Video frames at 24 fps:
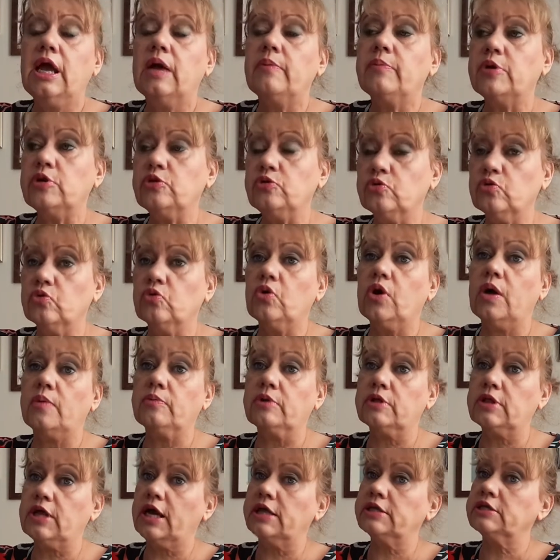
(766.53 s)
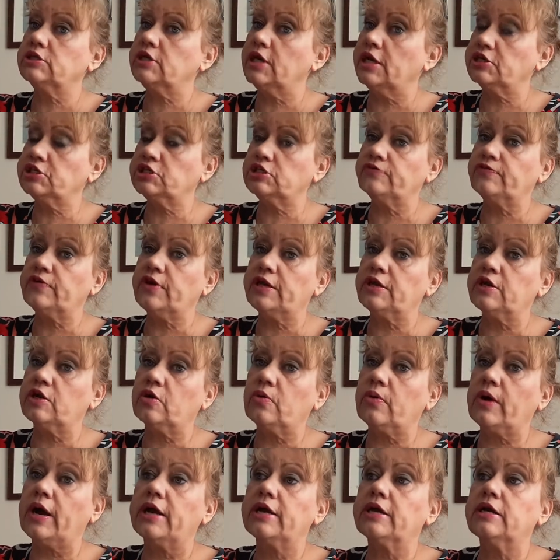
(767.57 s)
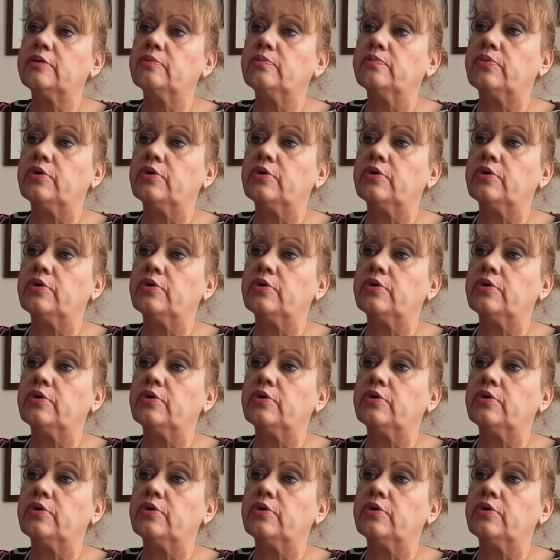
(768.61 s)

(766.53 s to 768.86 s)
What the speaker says: But no, I'm glad, yes, she's very quiet,